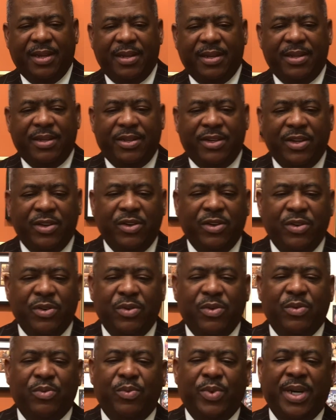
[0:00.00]
You
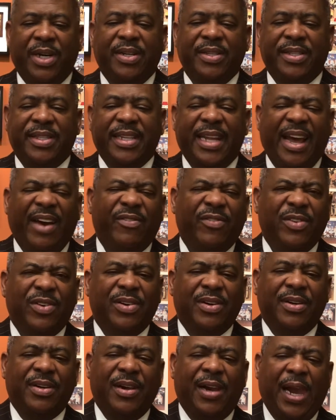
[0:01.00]
will
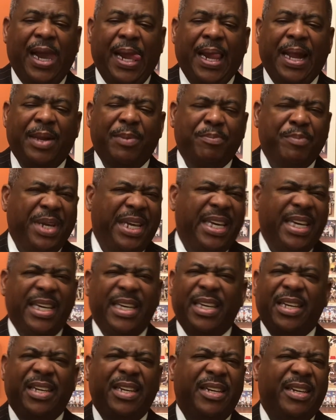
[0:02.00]
never
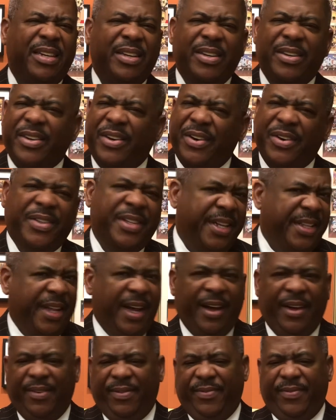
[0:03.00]
be good
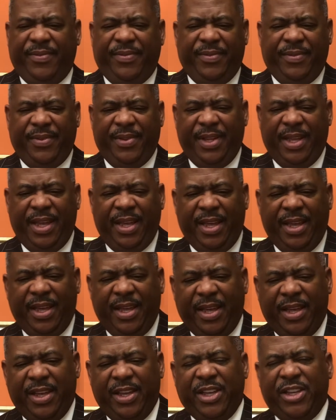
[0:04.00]
enough.
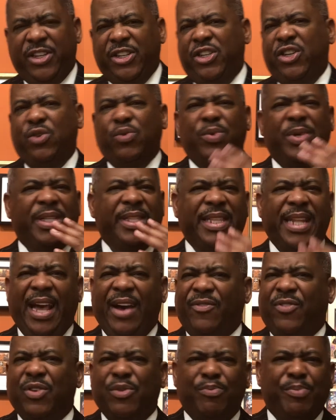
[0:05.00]
You will
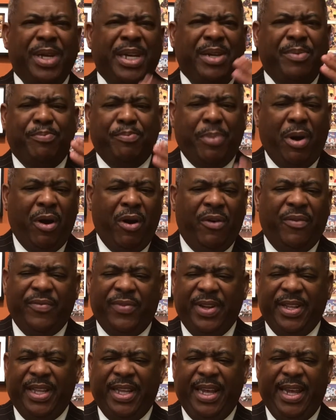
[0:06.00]
never be
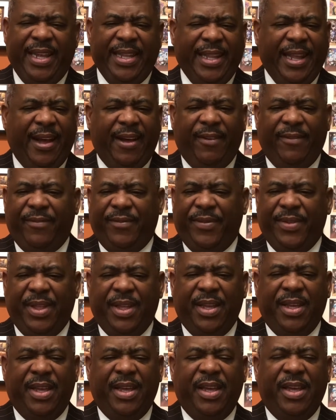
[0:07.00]
perfect enough.
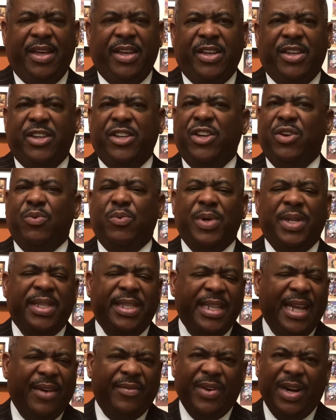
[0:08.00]
You will
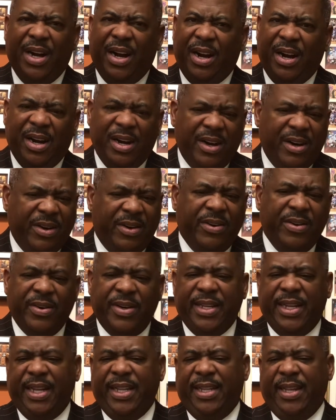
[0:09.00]
never
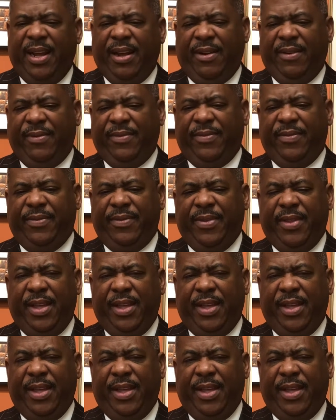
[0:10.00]
earn enough.